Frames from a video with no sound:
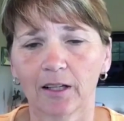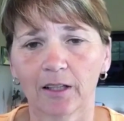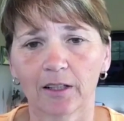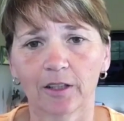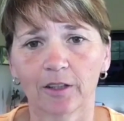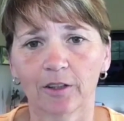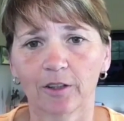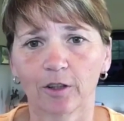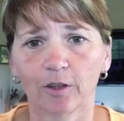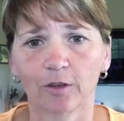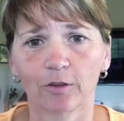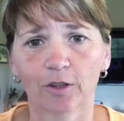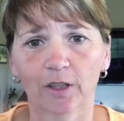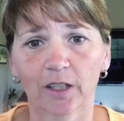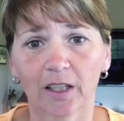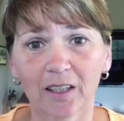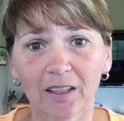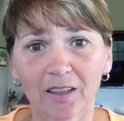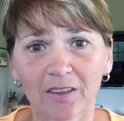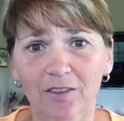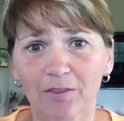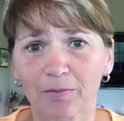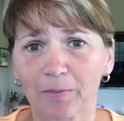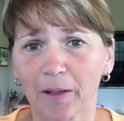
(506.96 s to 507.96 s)
you know,
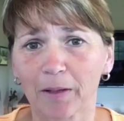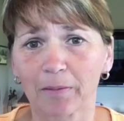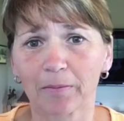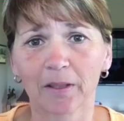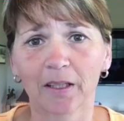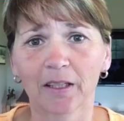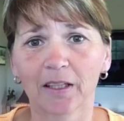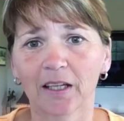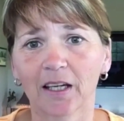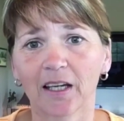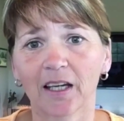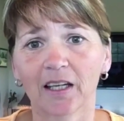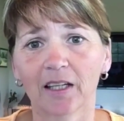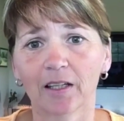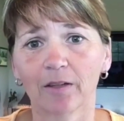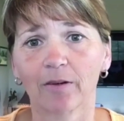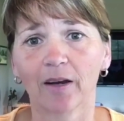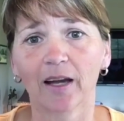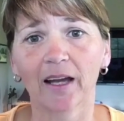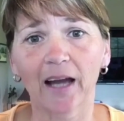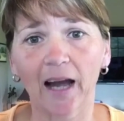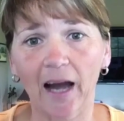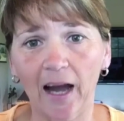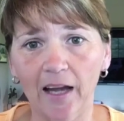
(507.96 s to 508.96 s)
kids maybe.
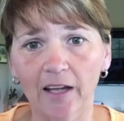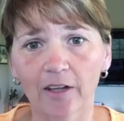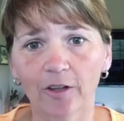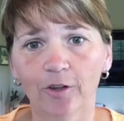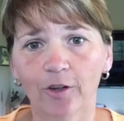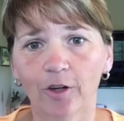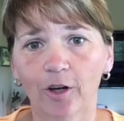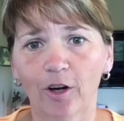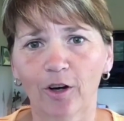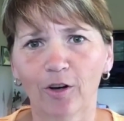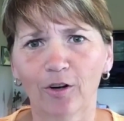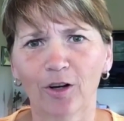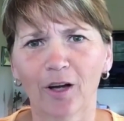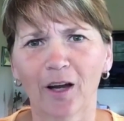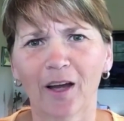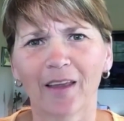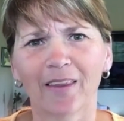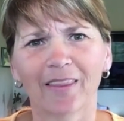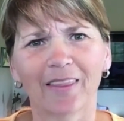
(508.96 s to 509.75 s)
Anyway, I don't know,